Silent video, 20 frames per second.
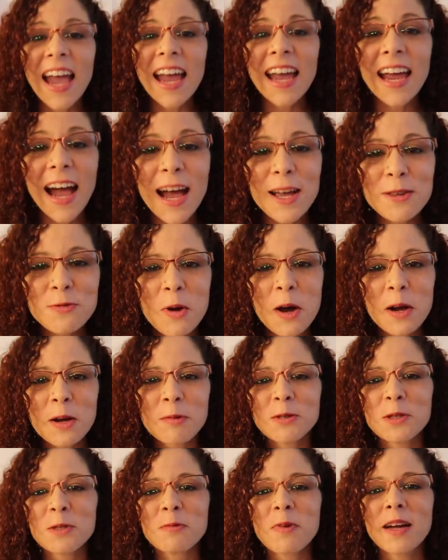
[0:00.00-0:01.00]
Hey guys,
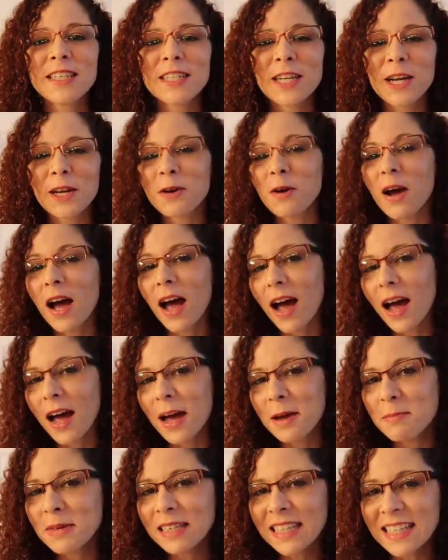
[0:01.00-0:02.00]
welcome to my channel.
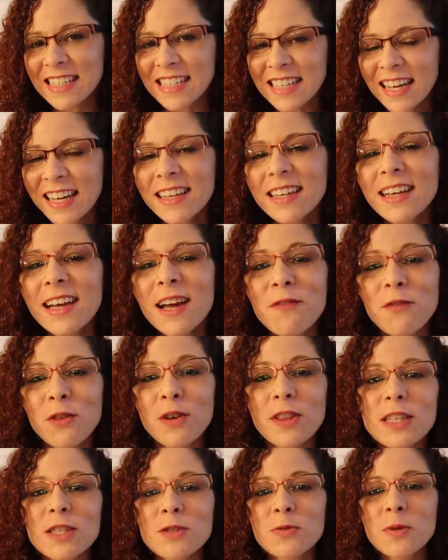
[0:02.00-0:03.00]
I'm Melissa.
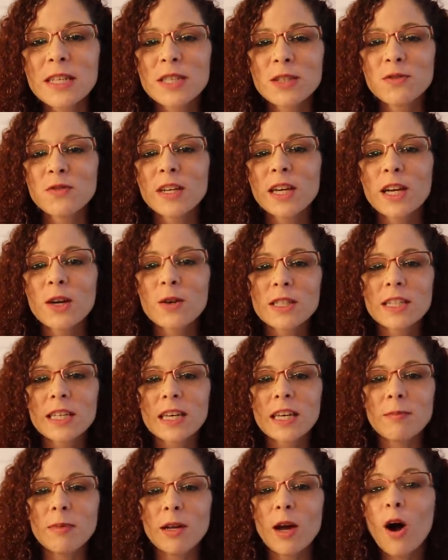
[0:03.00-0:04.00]
For this week's video, it's
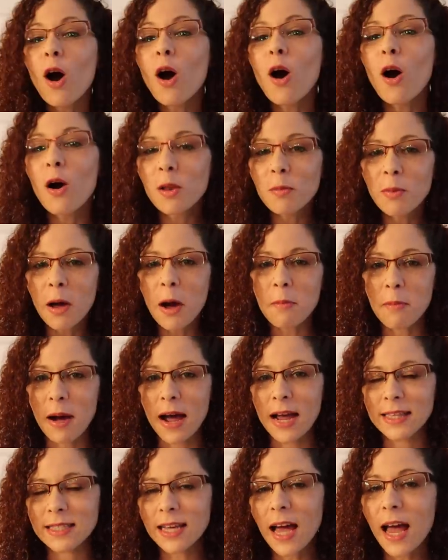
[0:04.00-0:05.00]
gonna be all about
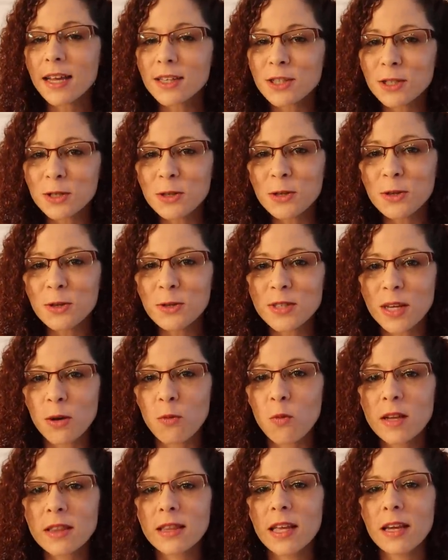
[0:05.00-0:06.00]
my tattoos
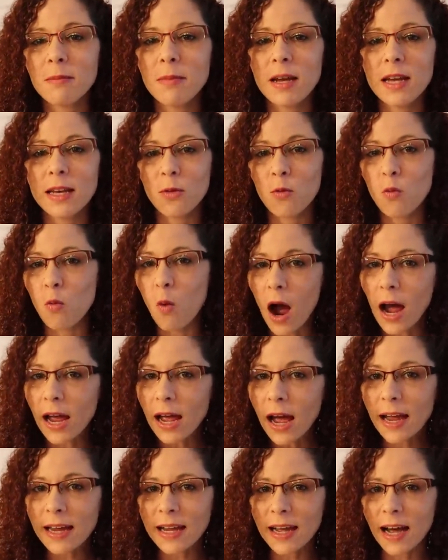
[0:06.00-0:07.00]
and what they mean and why
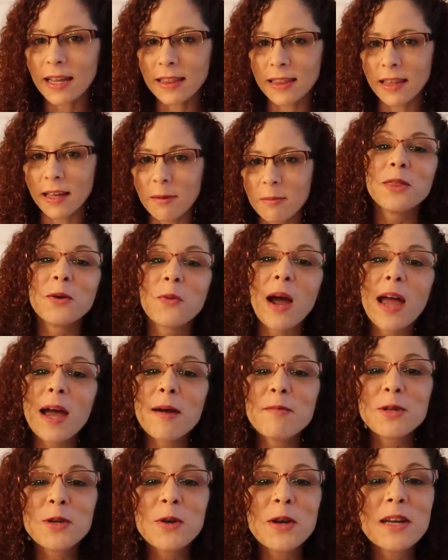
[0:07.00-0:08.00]
I got them. The way
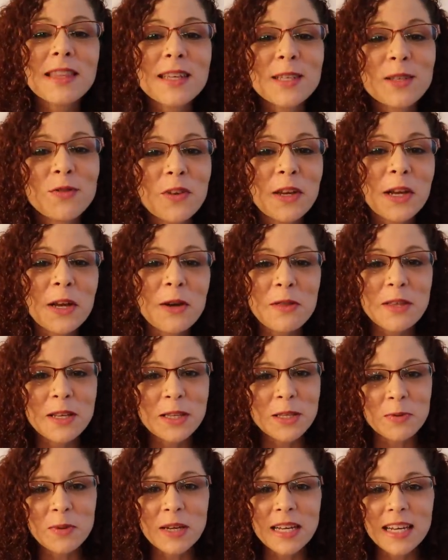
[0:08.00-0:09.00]
I'm doing this video
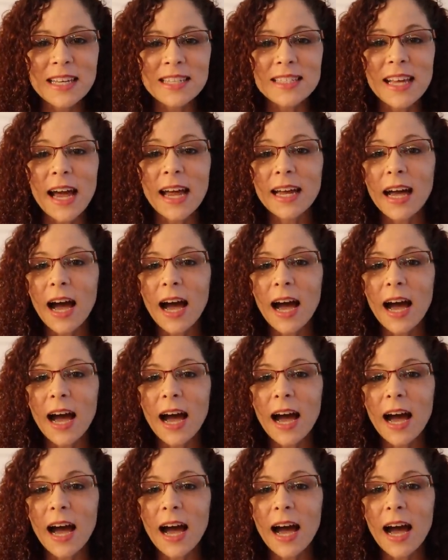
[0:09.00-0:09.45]
this week is I